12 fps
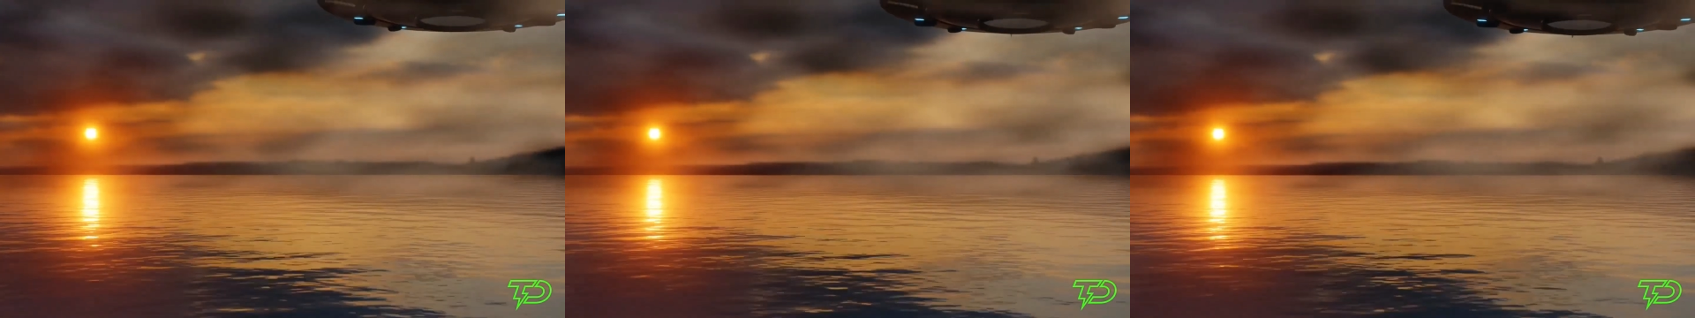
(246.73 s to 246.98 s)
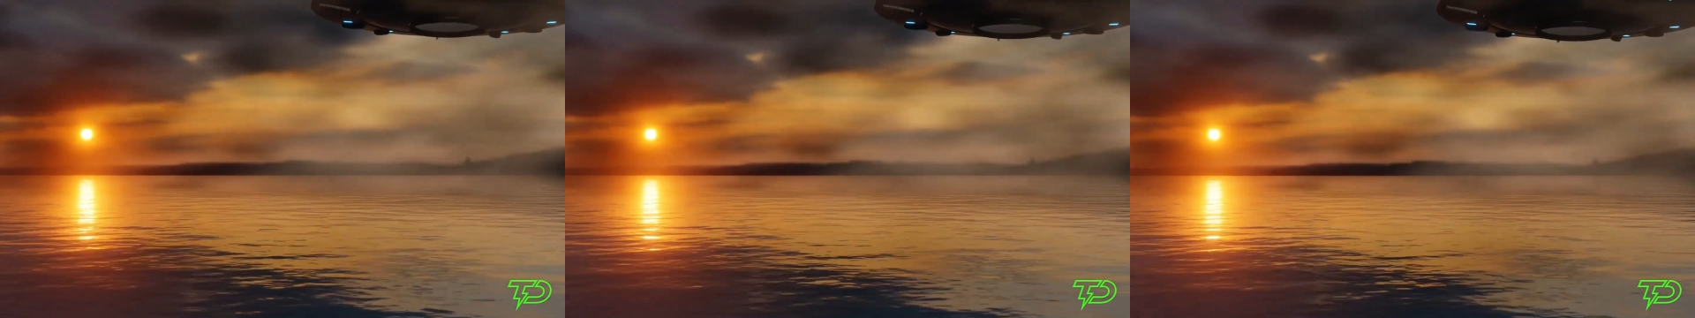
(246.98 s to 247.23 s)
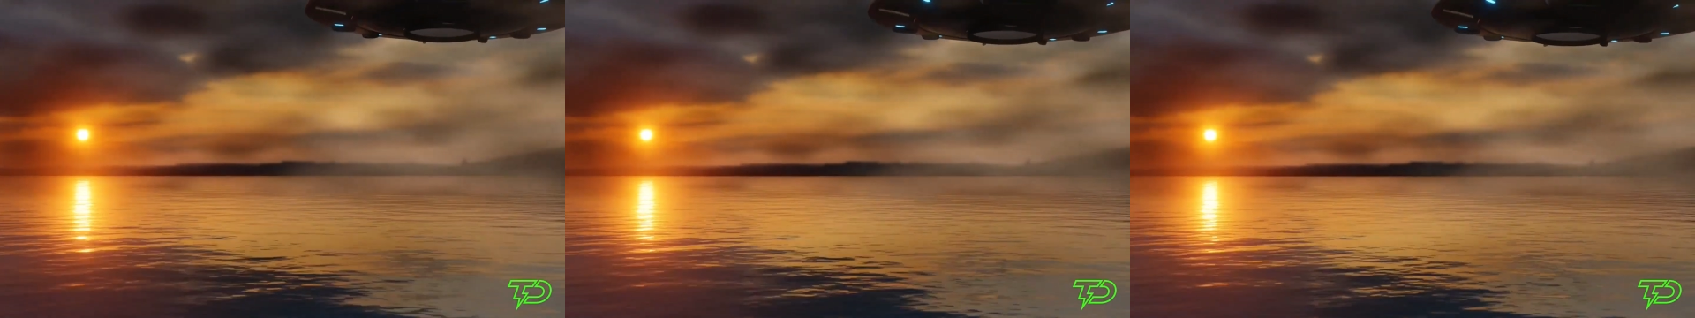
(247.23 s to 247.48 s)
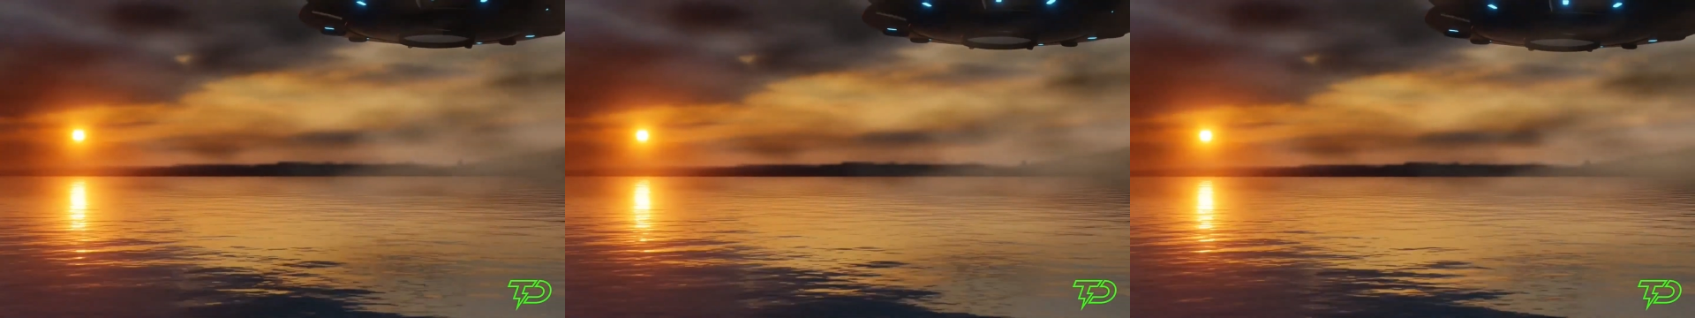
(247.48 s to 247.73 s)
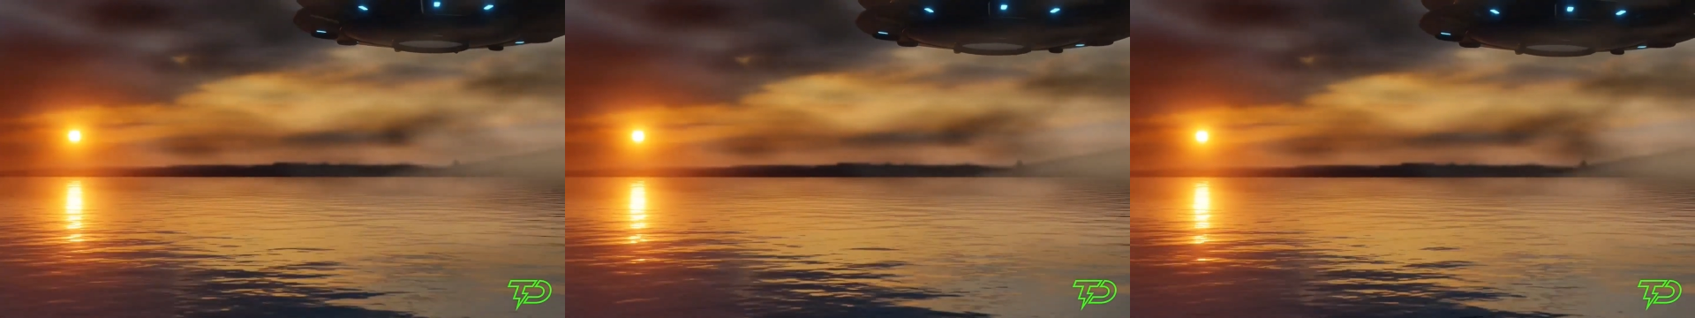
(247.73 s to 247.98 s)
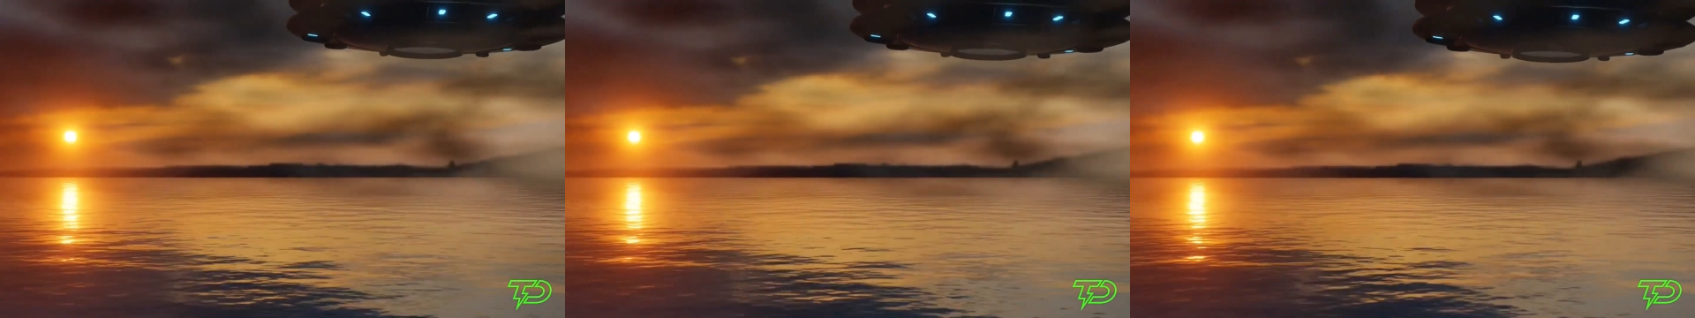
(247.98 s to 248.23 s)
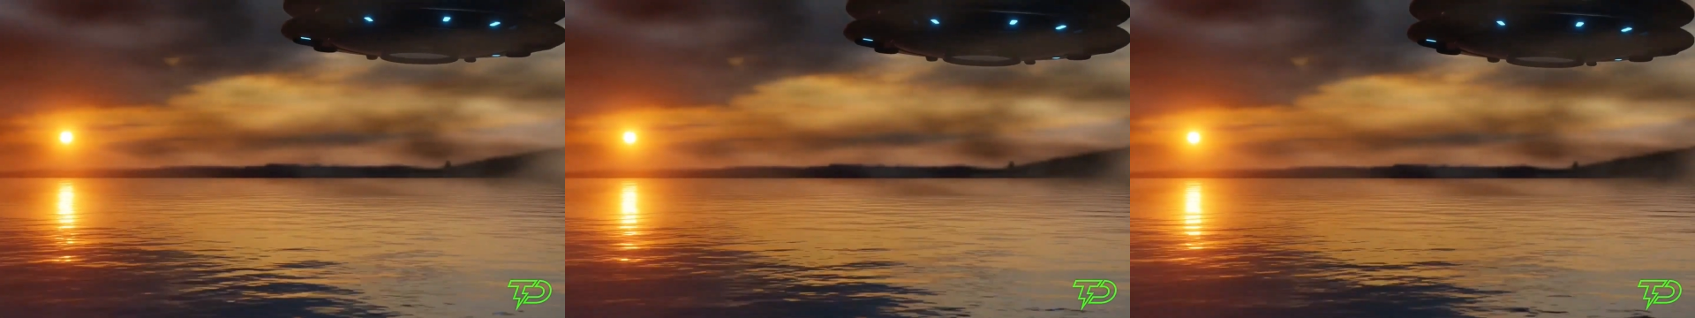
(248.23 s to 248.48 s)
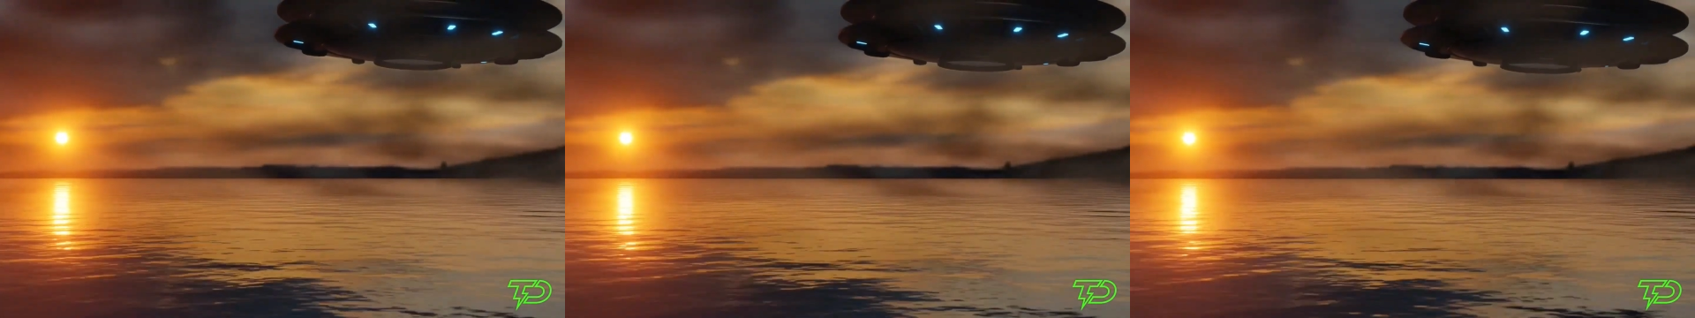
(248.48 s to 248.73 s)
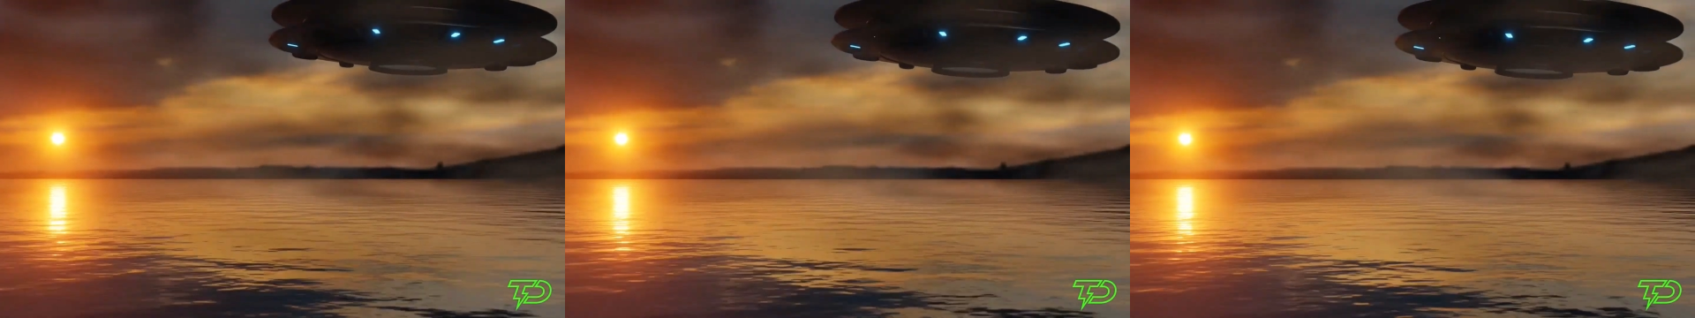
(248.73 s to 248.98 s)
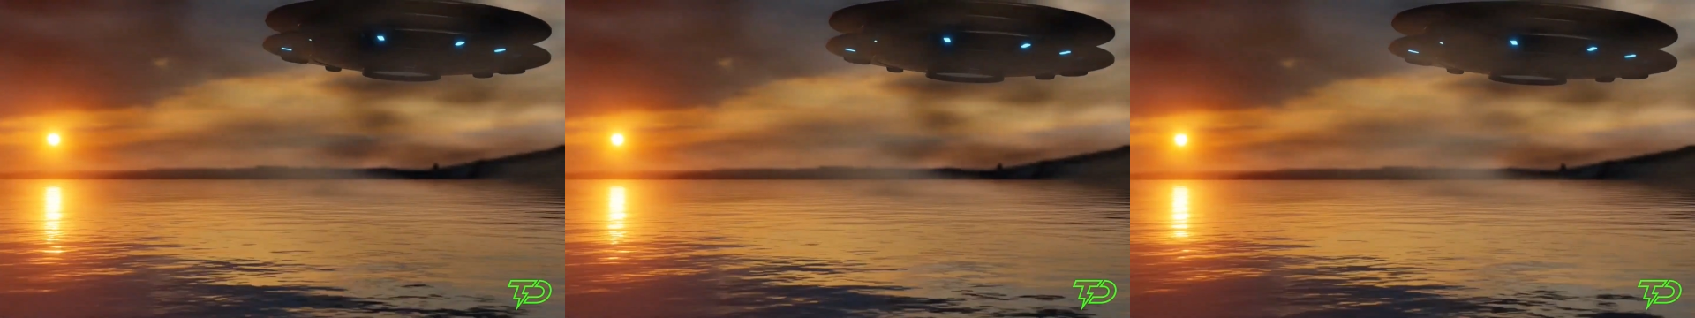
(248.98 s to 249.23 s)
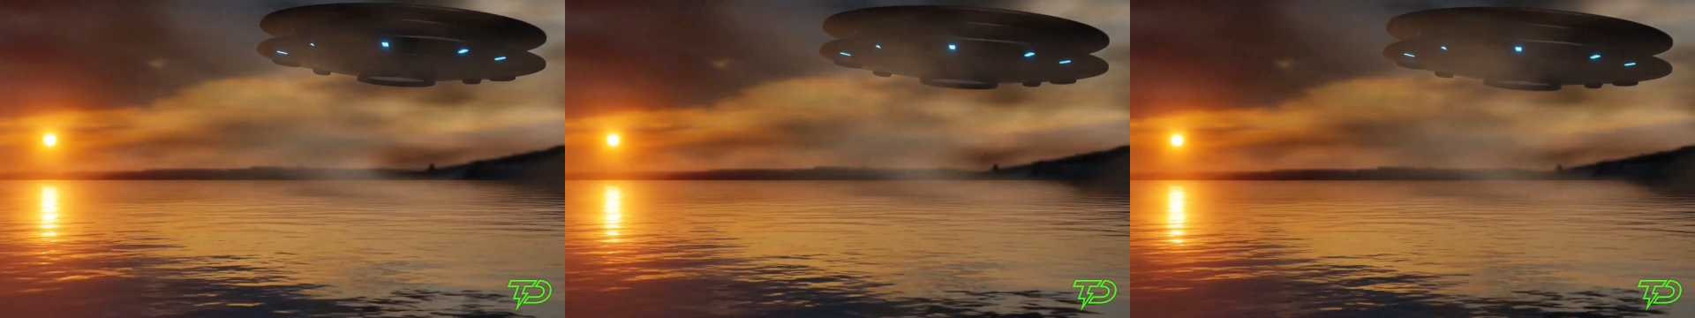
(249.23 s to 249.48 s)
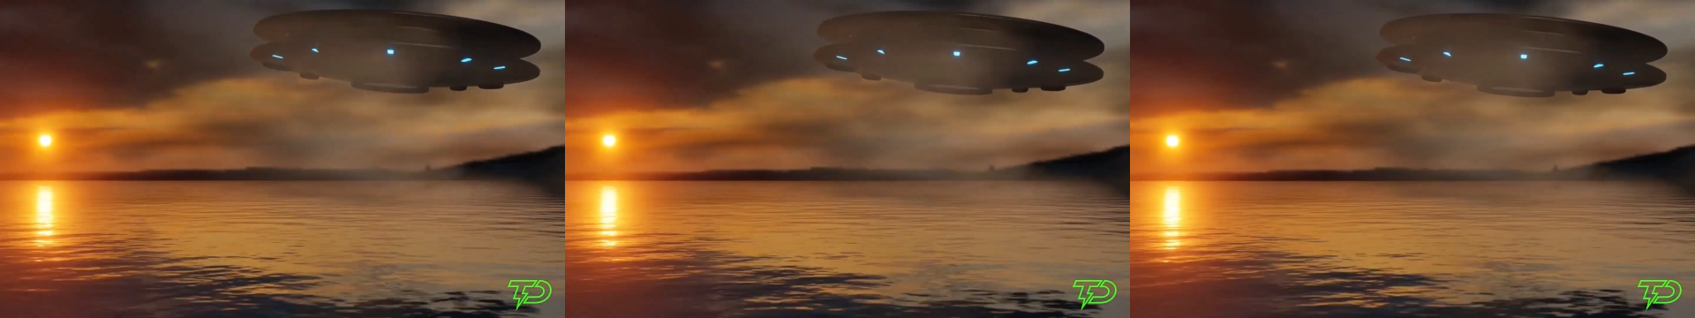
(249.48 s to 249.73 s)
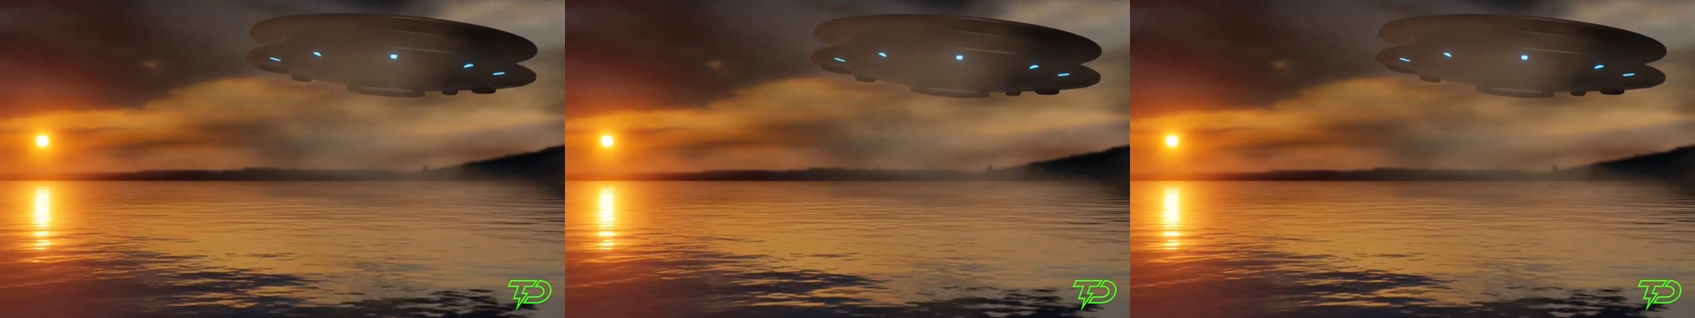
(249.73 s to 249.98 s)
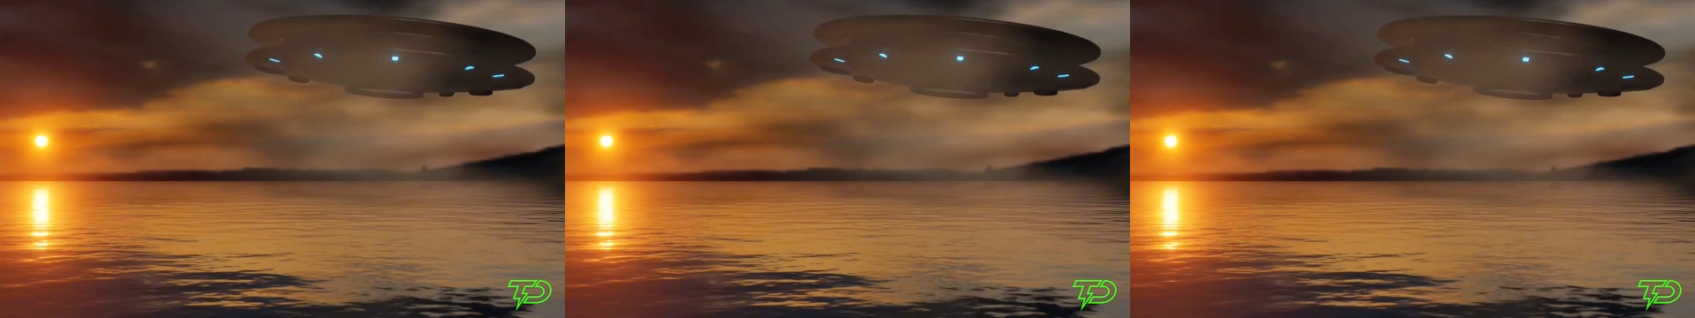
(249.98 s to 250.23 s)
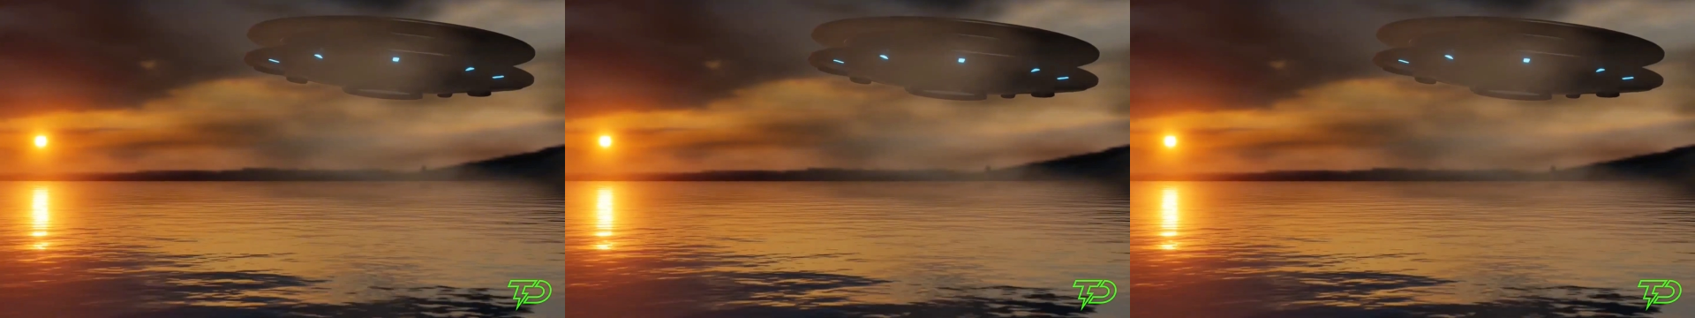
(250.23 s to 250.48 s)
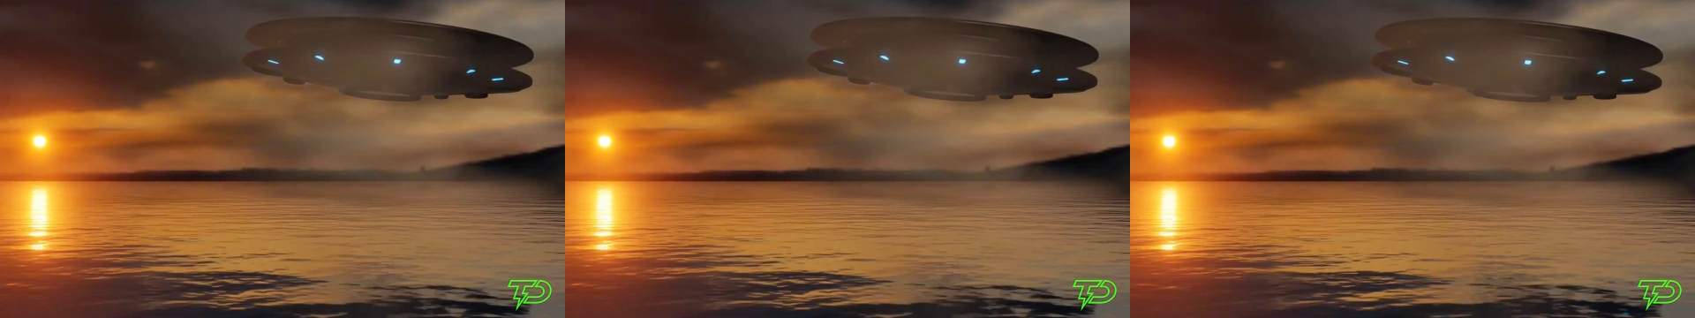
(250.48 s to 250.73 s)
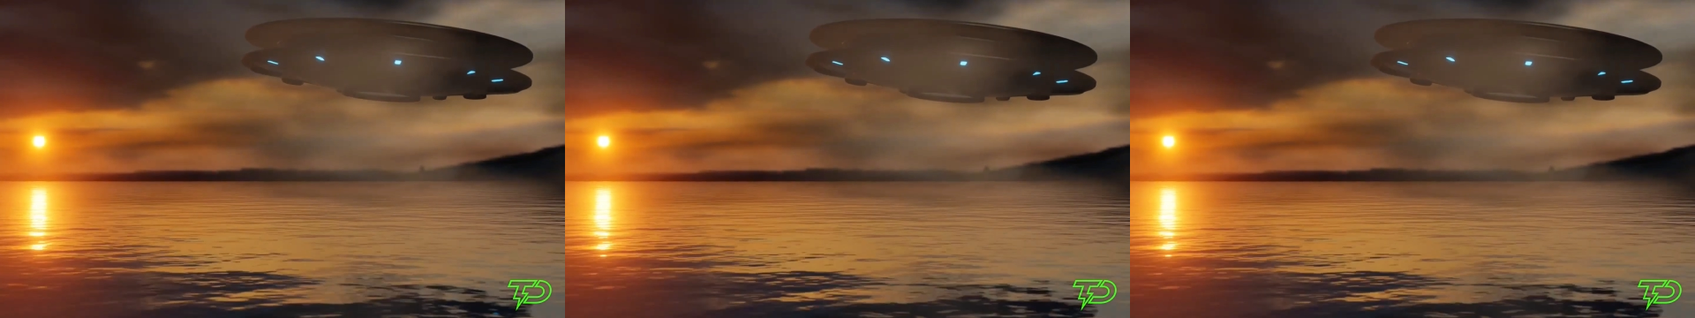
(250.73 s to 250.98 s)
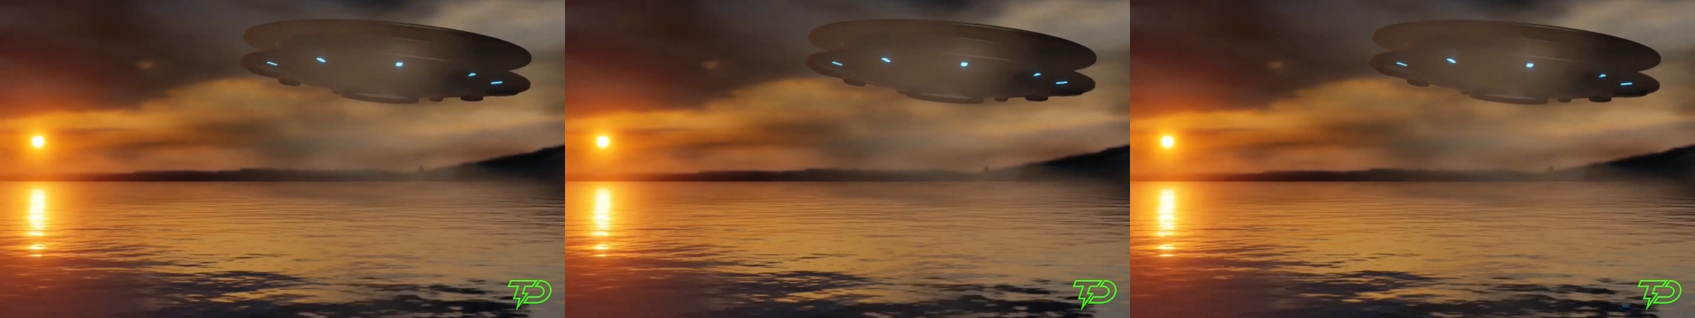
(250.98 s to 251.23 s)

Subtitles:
Nobody's mouth can be seen.